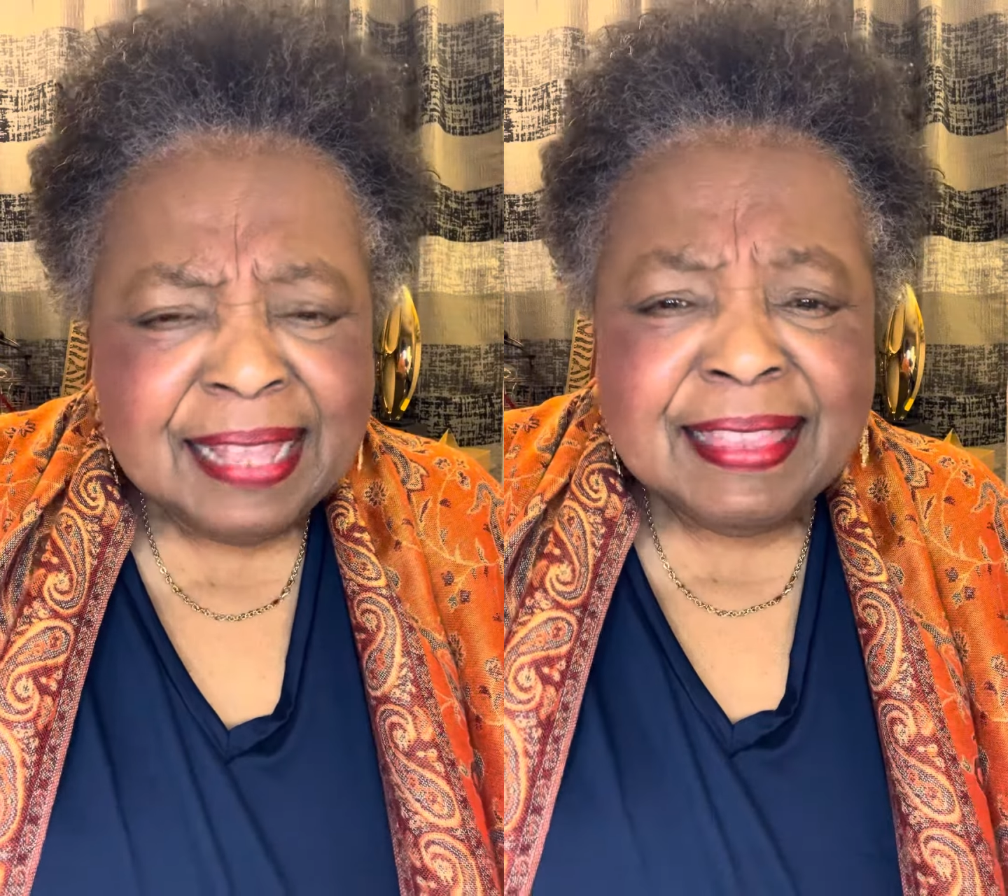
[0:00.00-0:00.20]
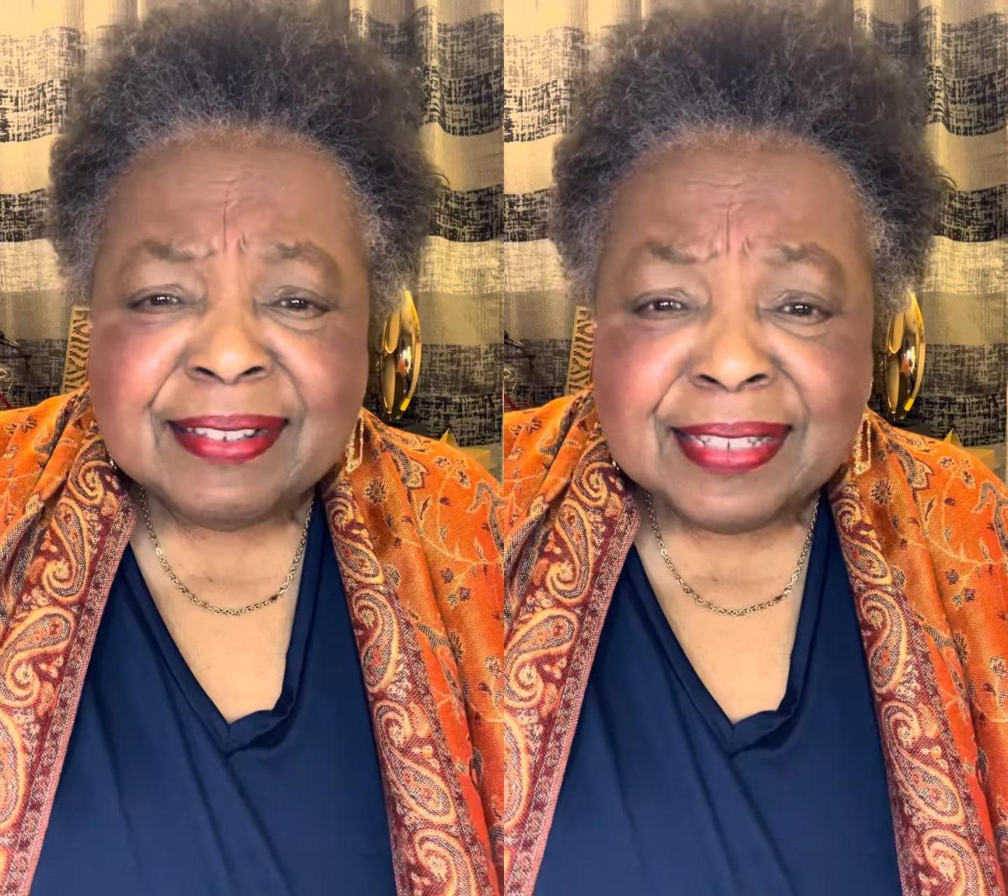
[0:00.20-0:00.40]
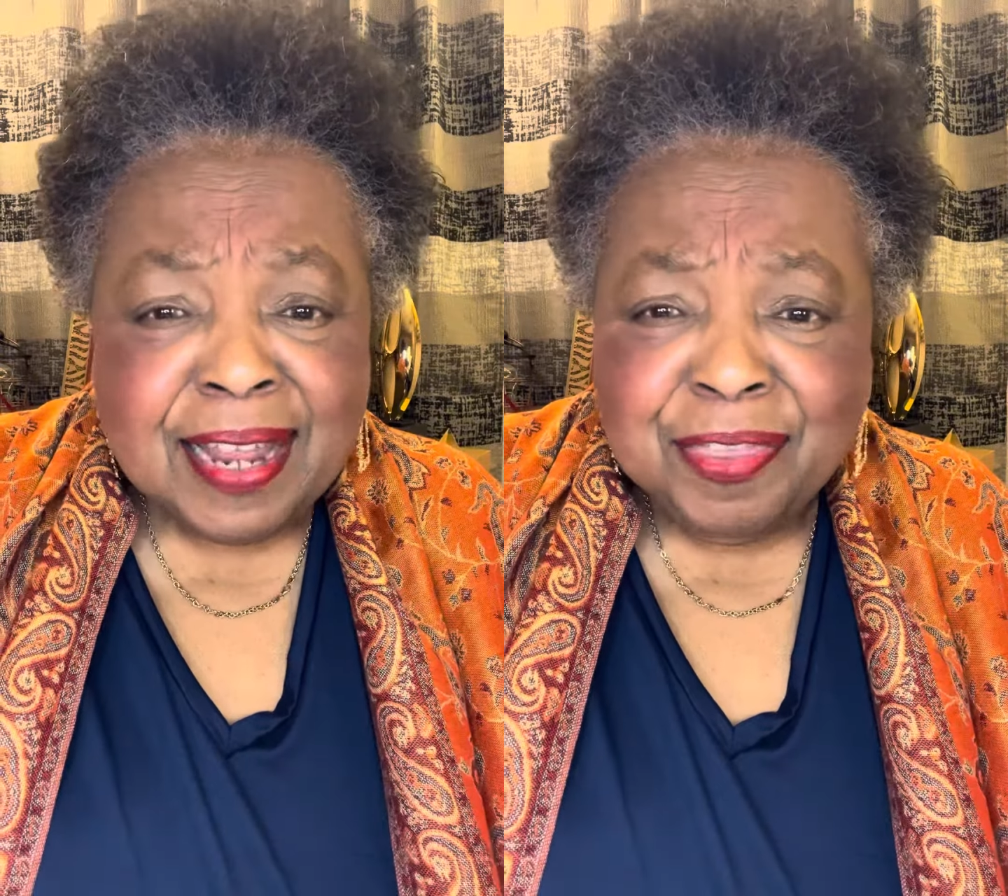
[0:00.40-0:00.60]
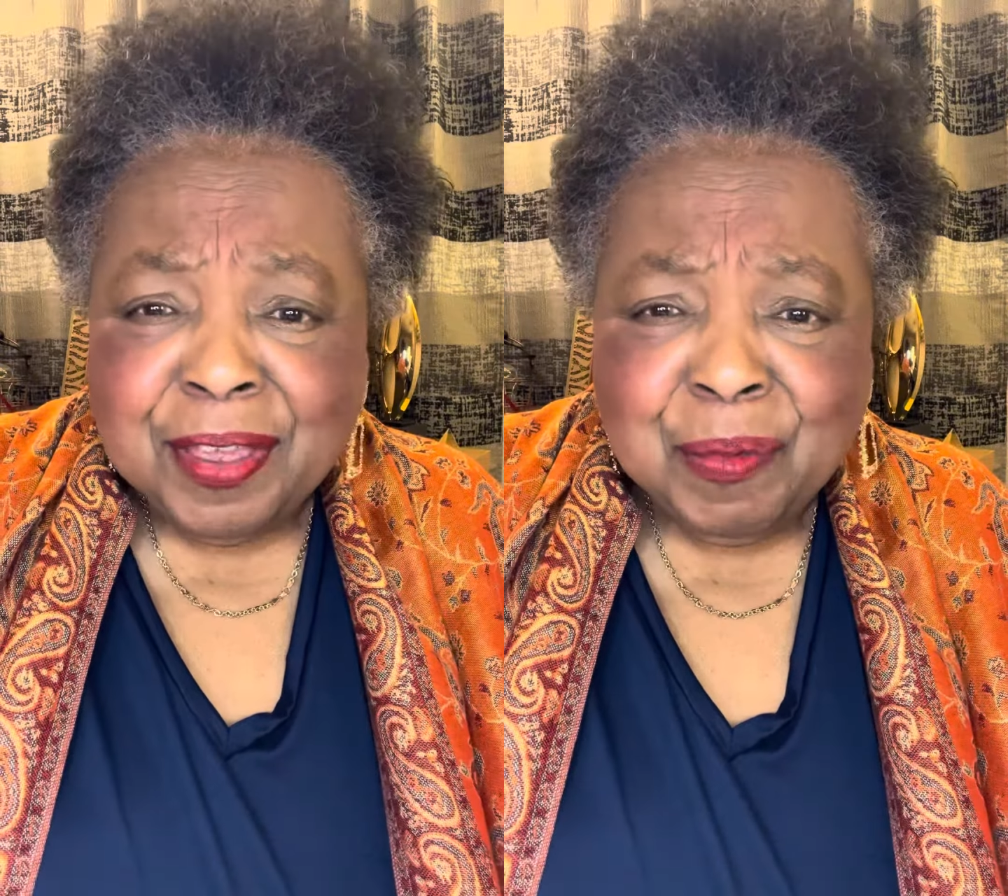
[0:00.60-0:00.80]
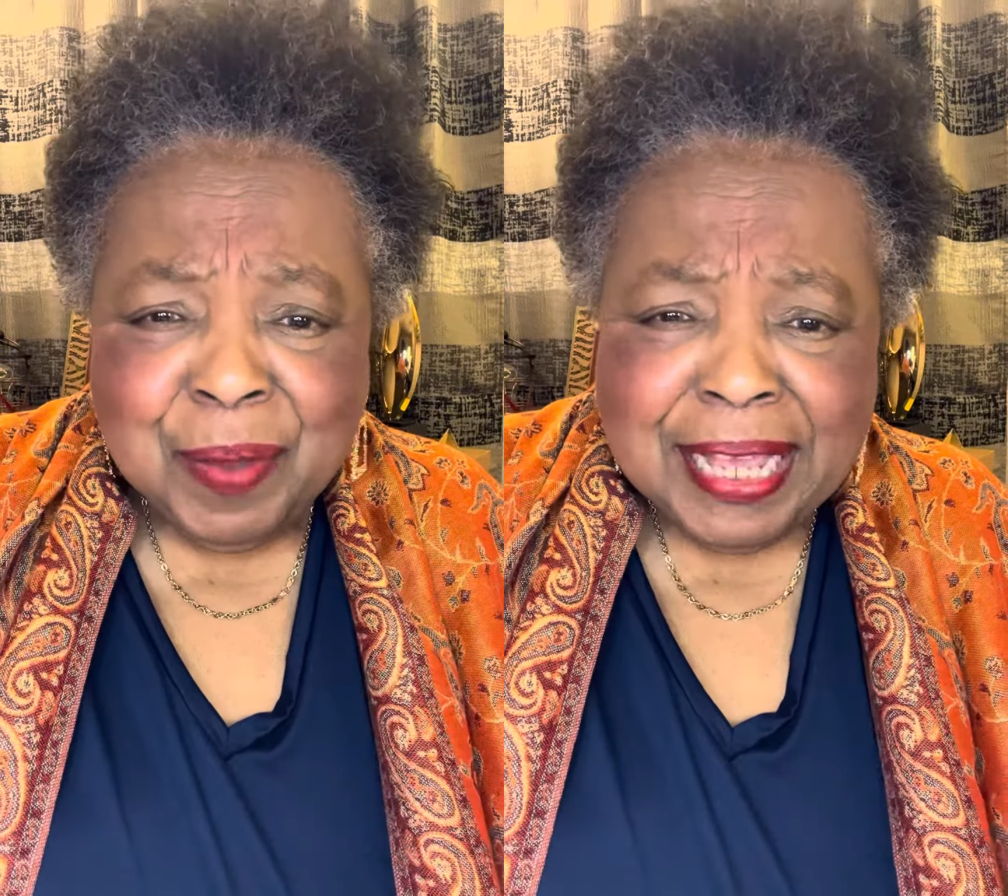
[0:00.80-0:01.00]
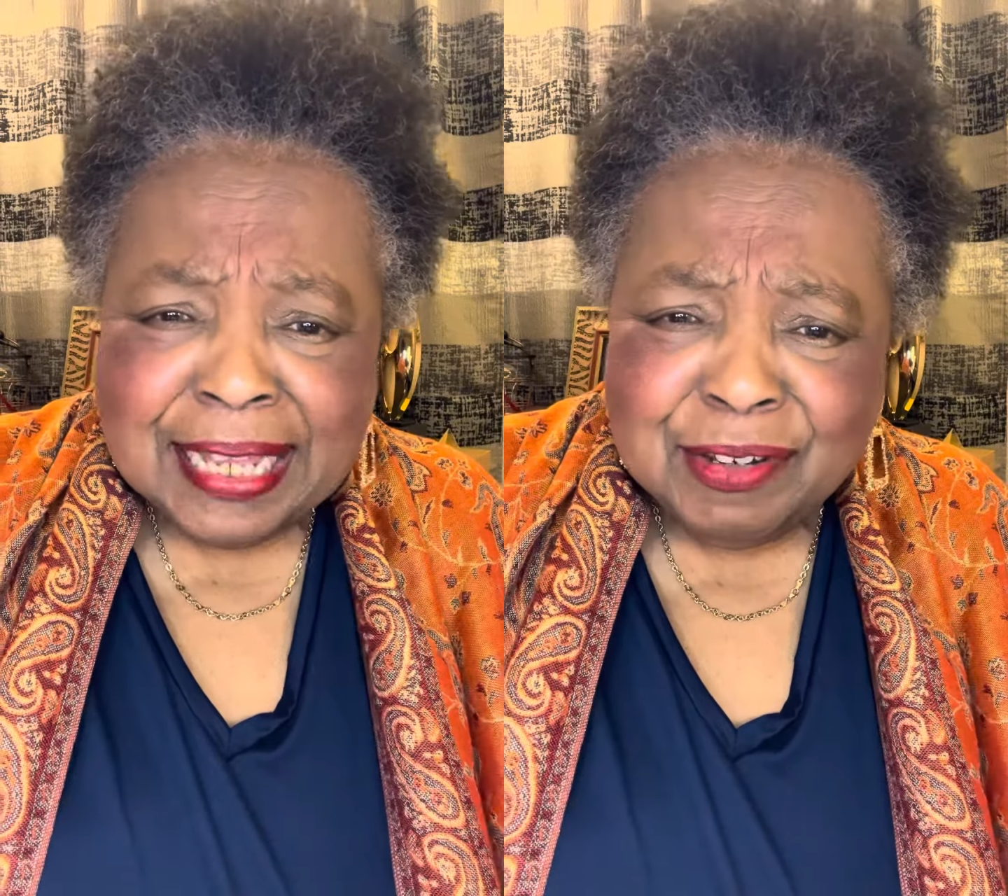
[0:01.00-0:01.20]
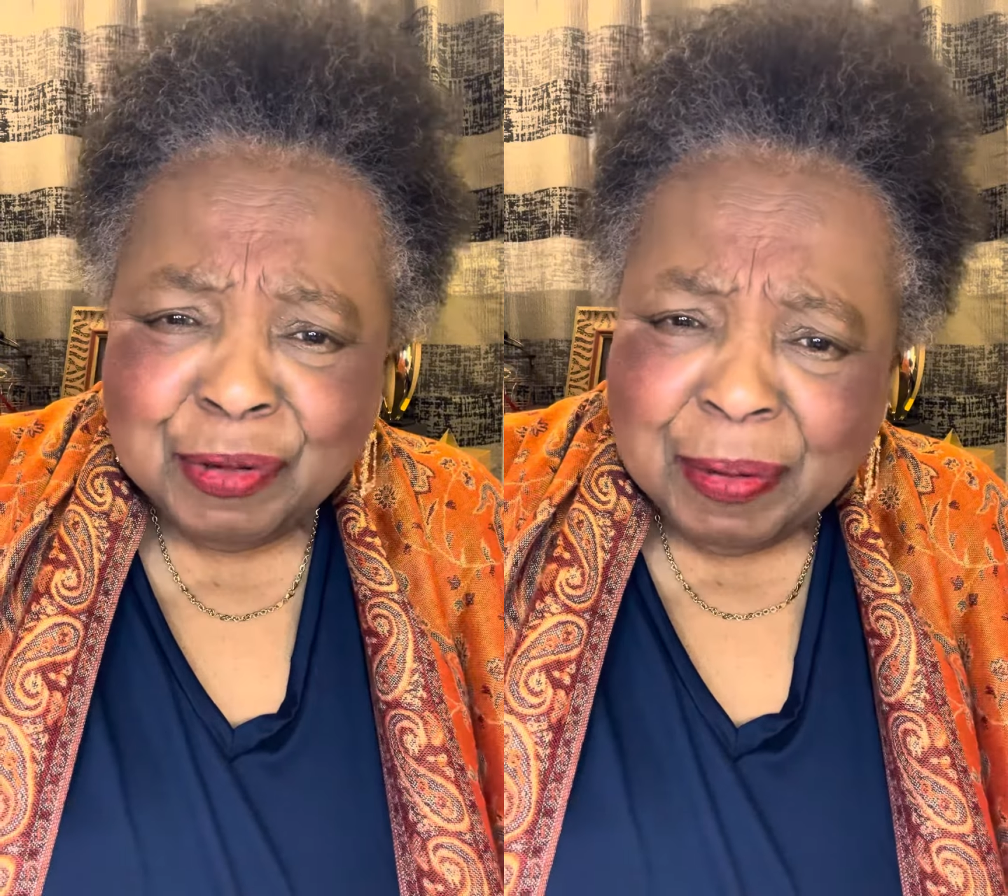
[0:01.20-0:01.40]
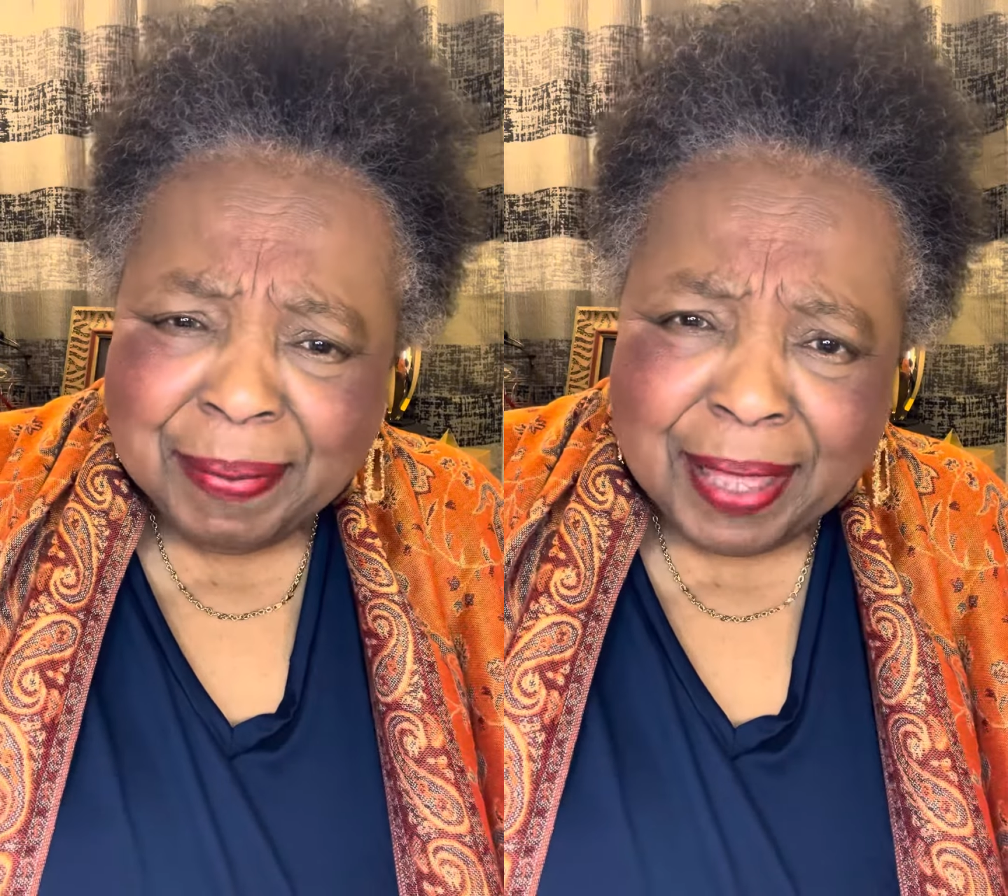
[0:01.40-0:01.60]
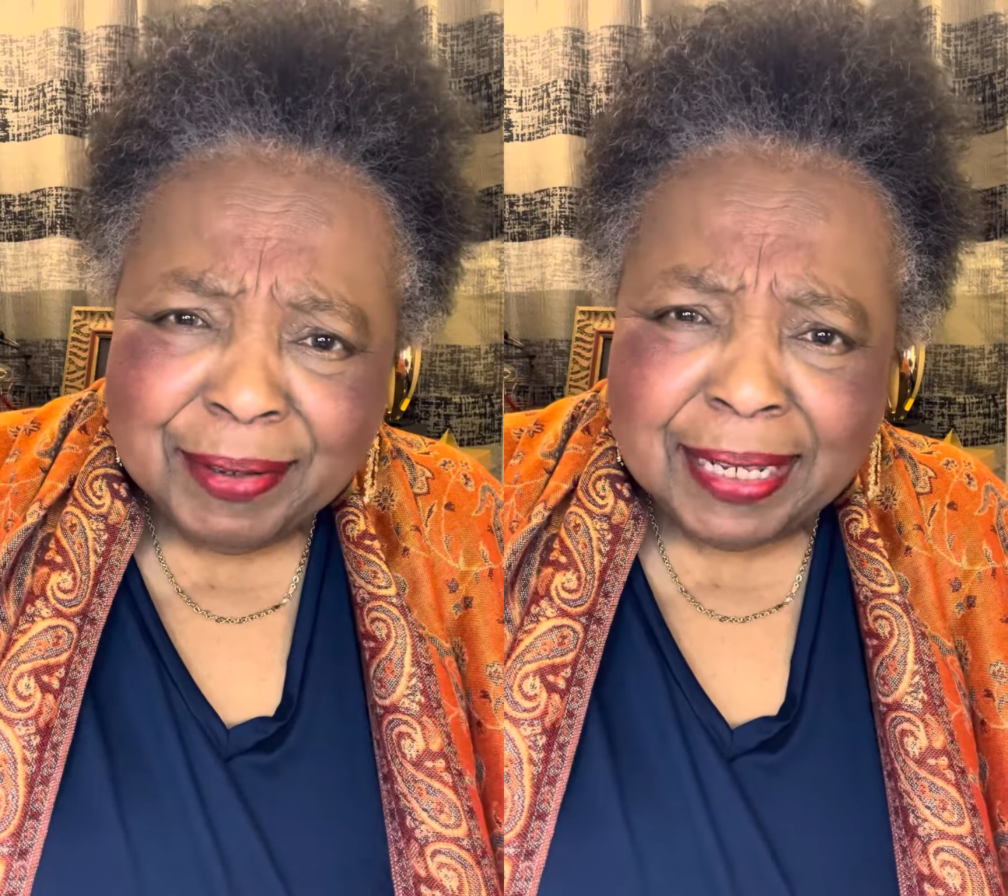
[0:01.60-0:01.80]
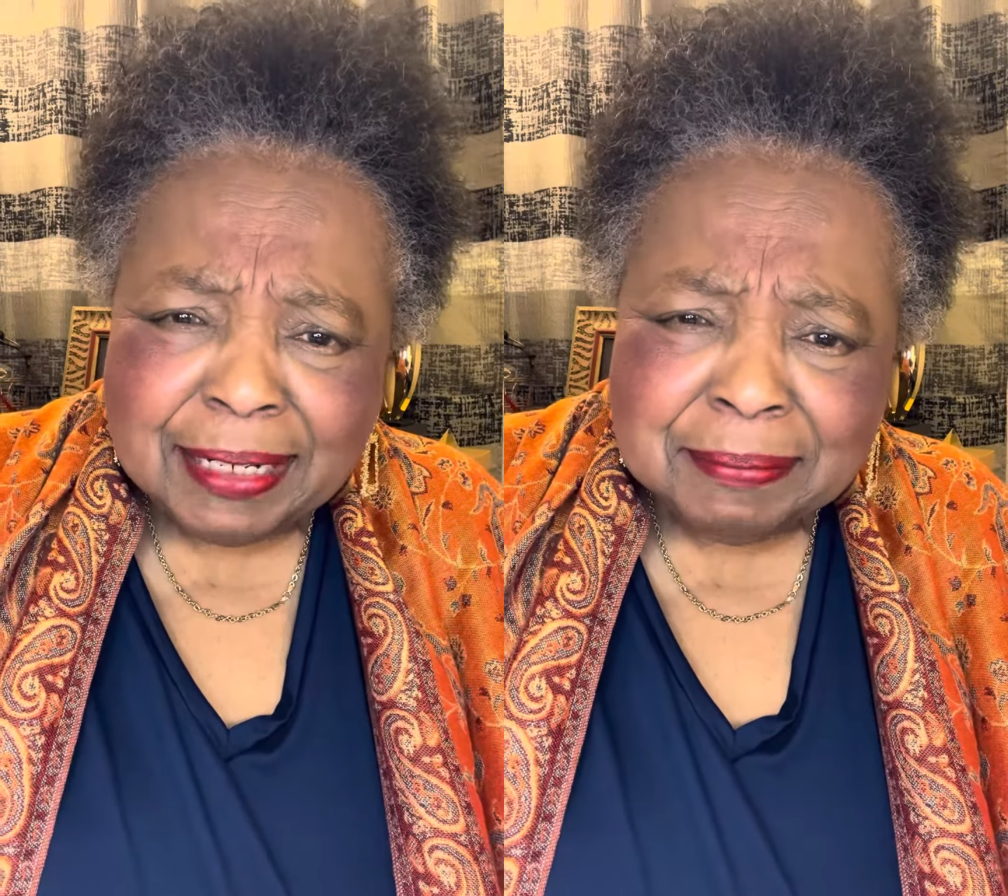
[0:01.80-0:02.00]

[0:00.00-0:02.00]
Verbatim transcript: There's nothing we can do about it.